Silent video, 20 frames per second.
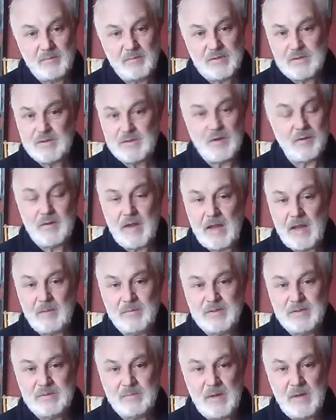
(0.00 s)
she's not named
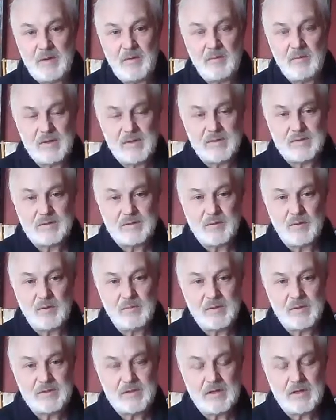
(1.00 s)
as Miriam in the story,
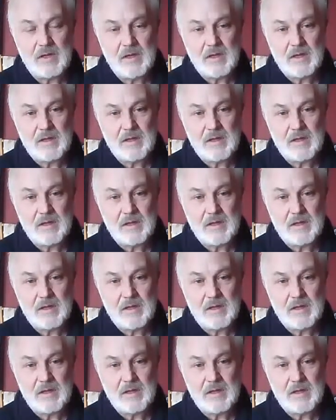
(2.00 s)
but she